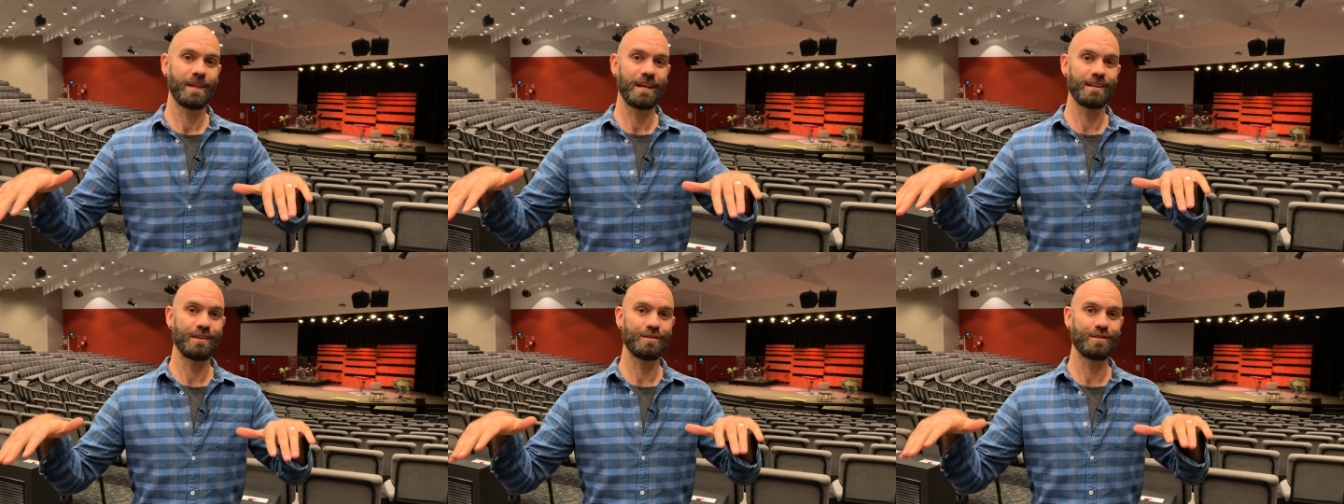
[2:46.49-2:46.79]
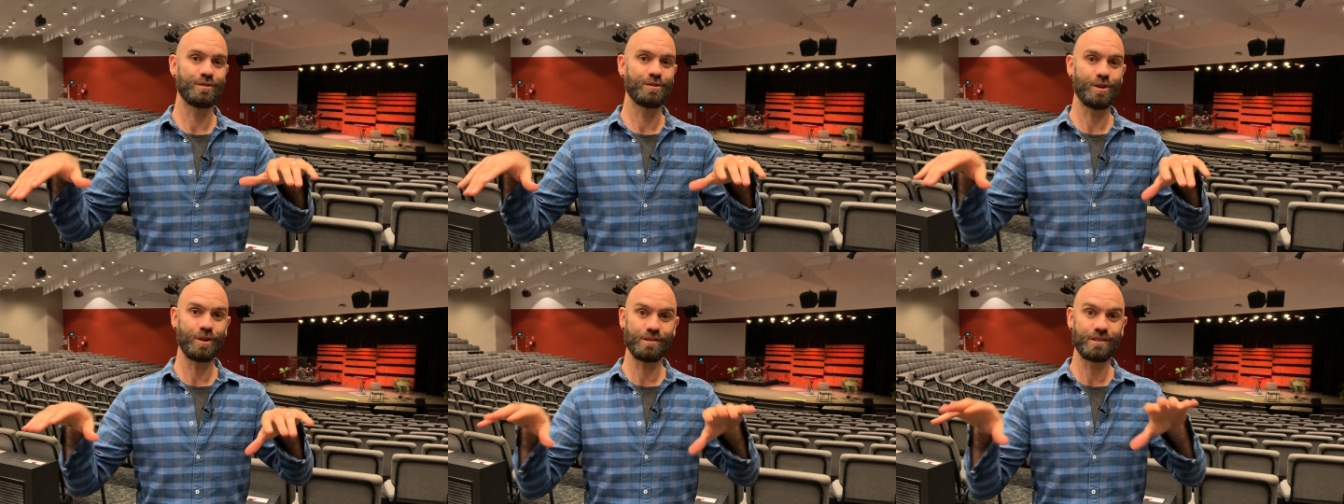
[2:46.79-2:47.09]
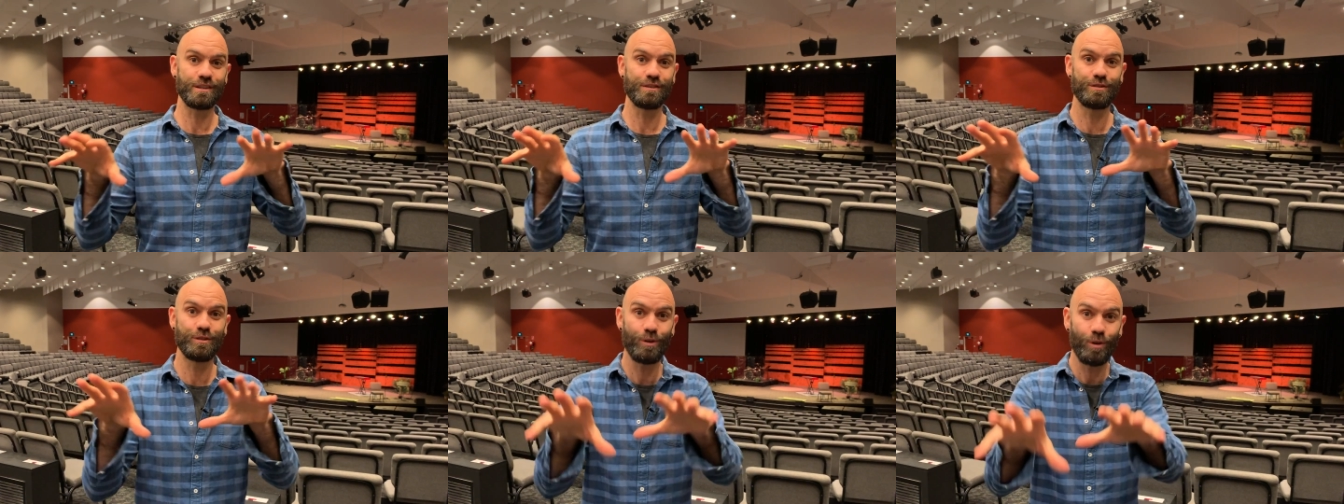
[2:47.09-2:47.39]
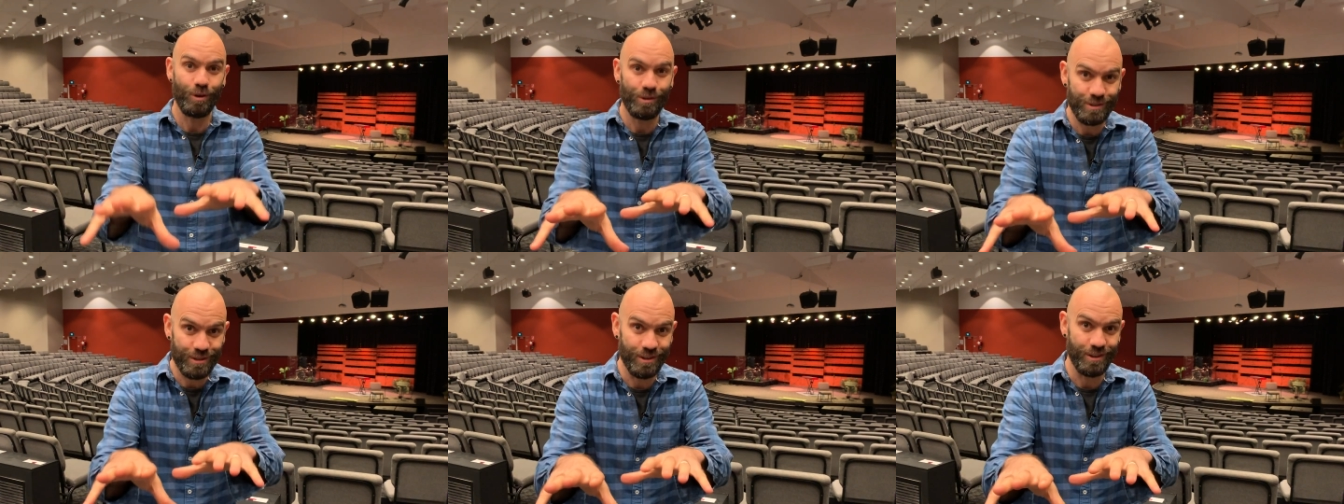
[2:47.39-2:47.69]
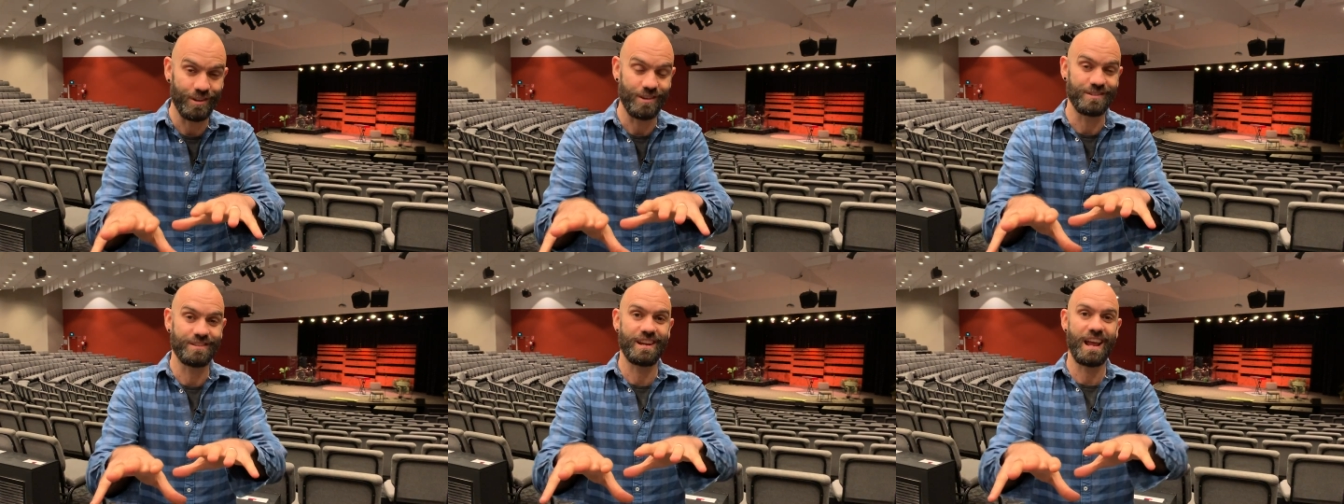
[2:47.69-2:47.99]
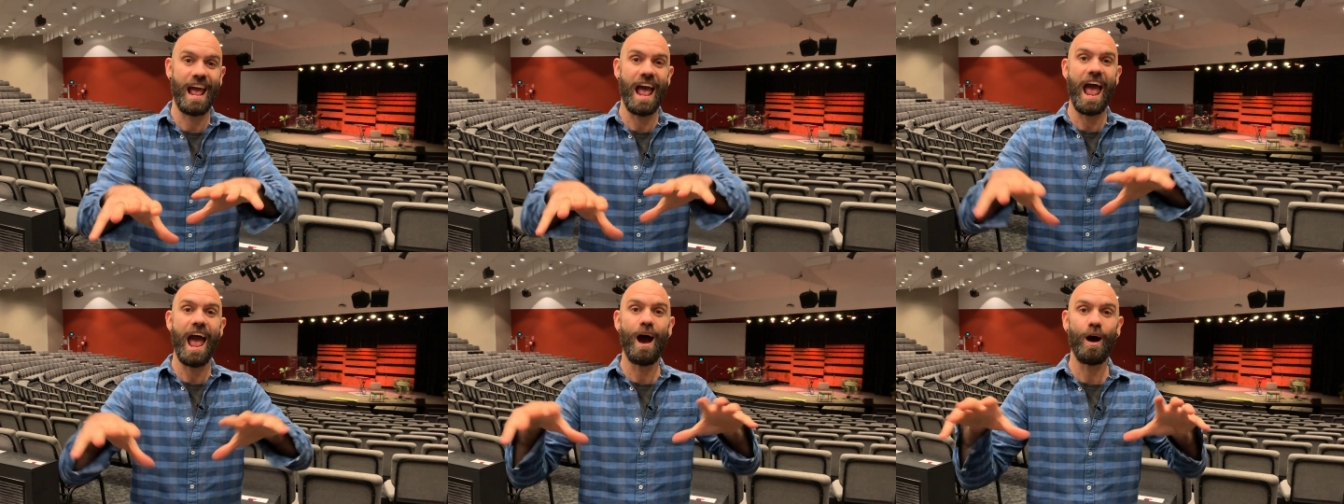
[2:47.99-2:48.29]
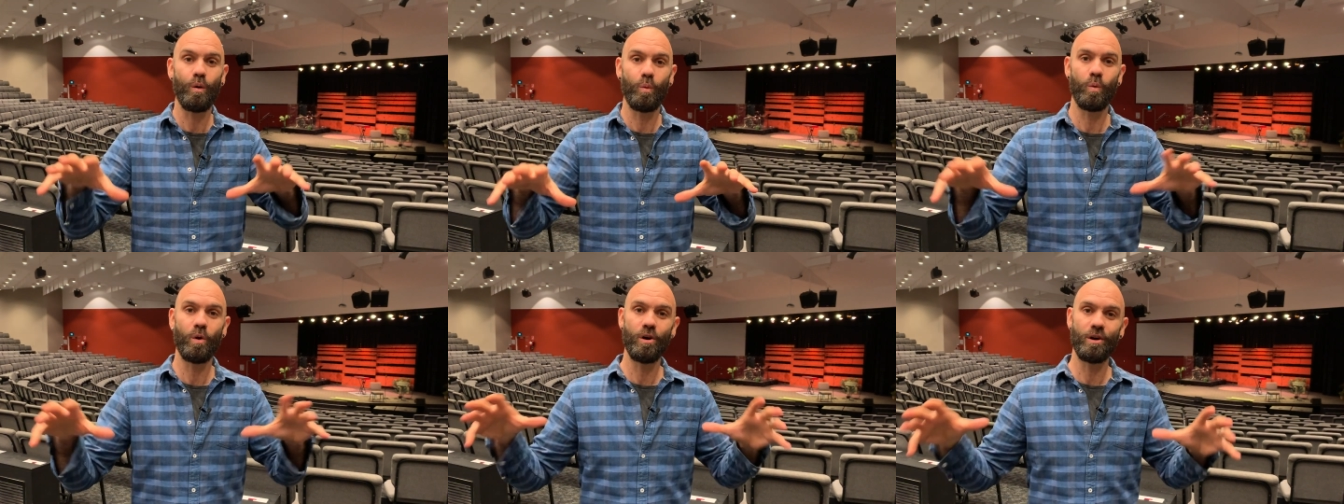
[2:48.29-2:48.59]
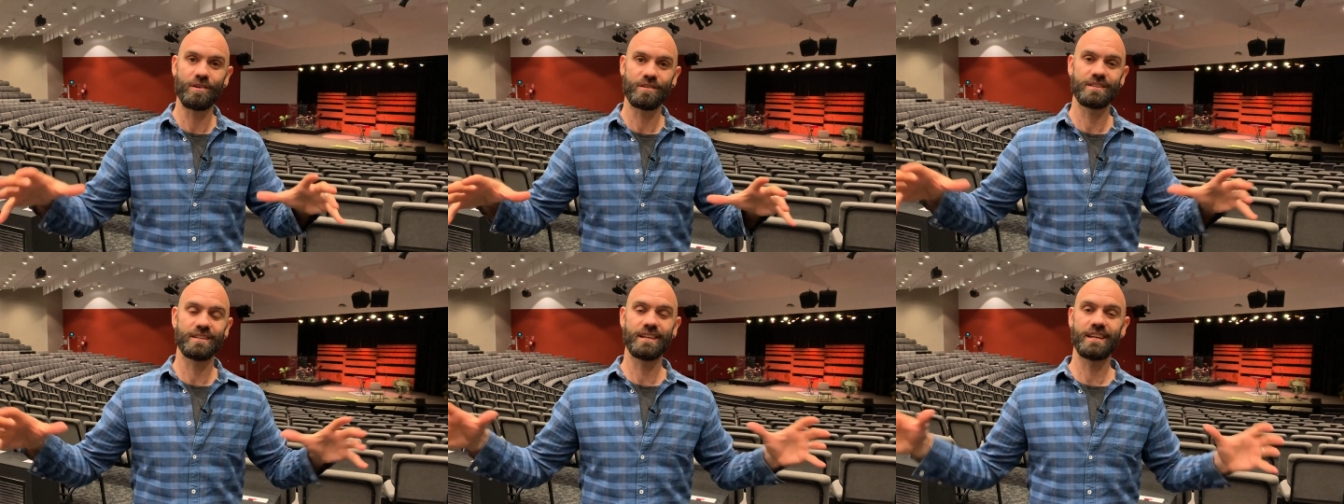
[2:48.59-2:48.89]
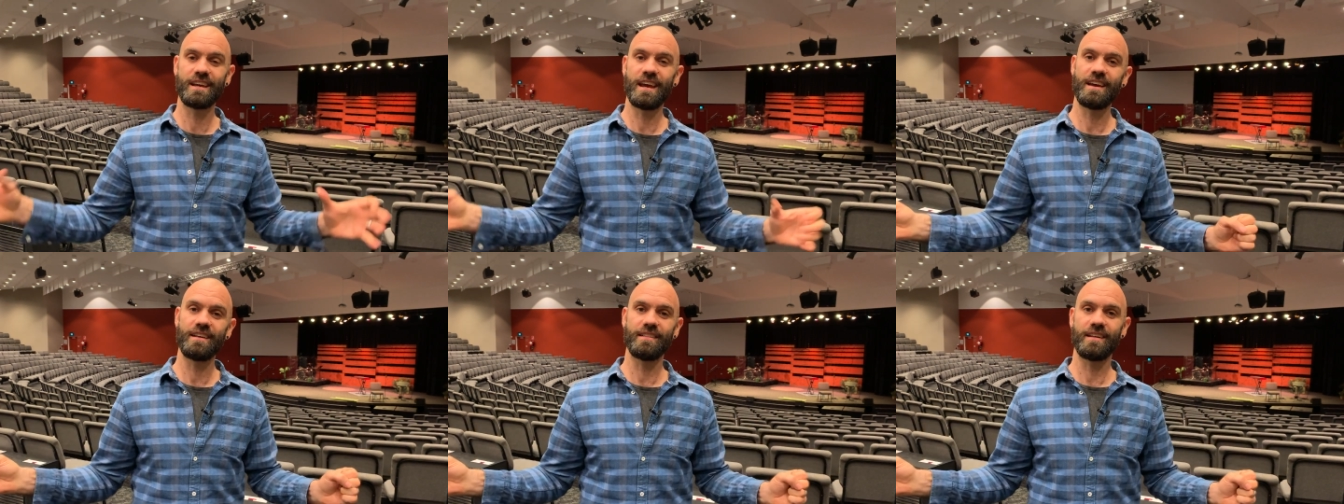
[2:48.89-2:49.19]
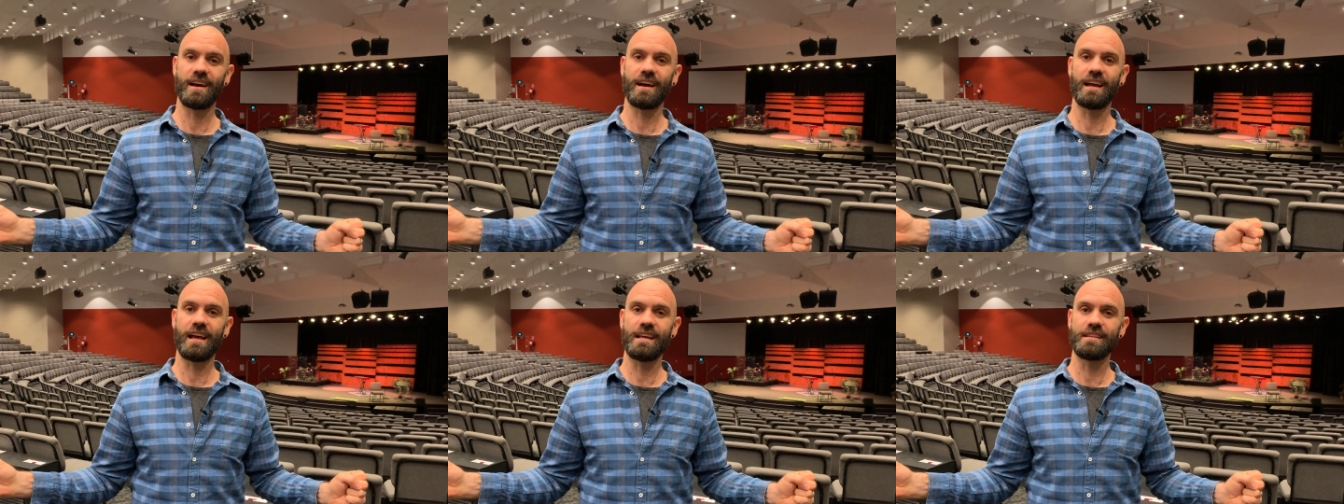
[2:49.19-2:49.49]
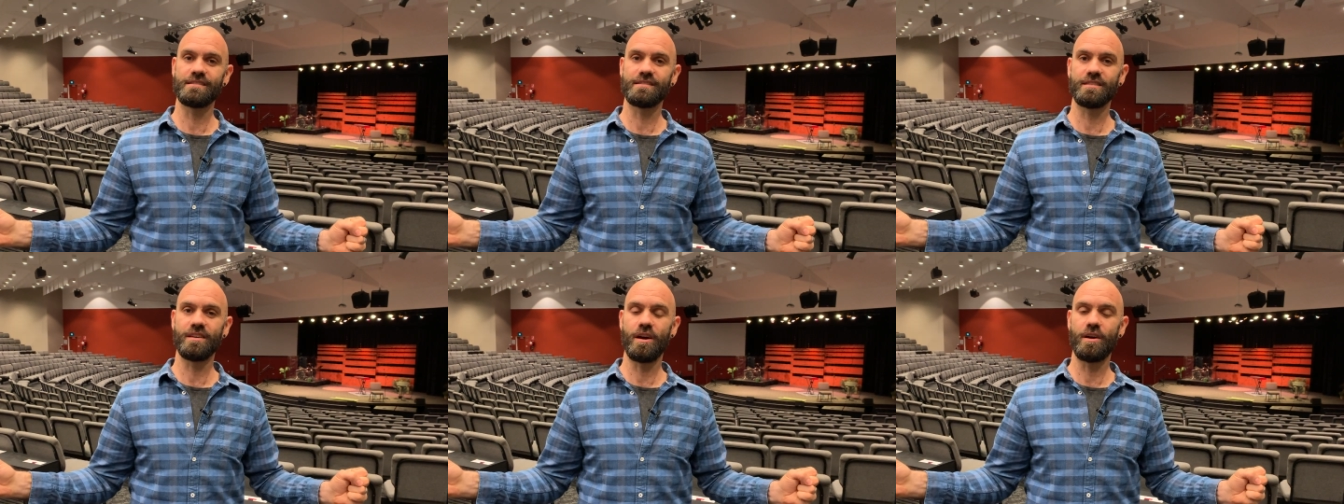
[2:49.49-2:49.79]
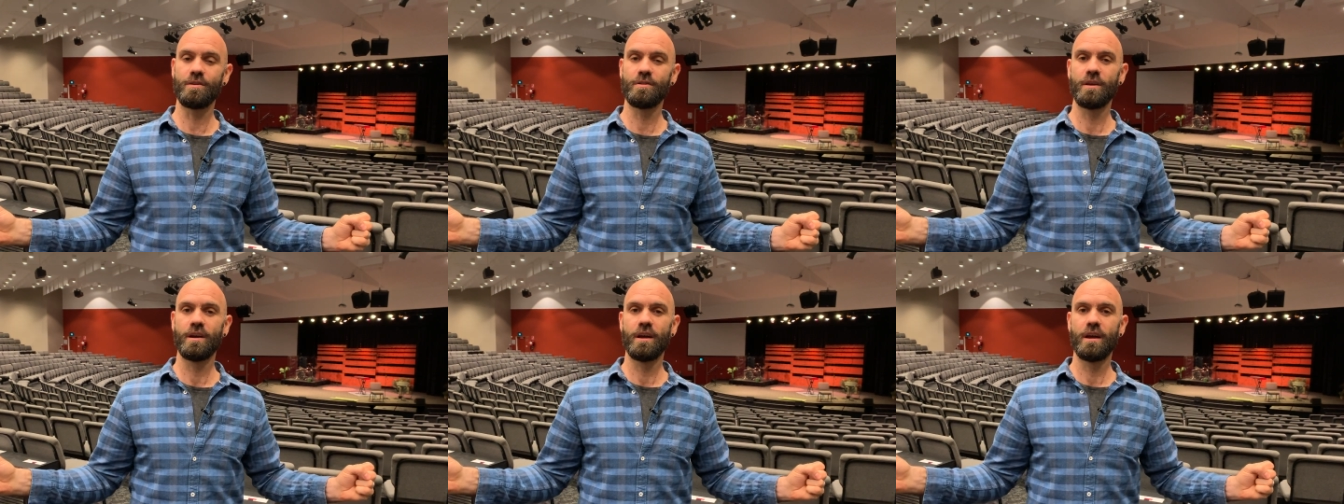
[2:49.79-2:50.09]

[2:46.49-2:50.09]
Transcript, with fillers: uh, church is your church, our work together. And so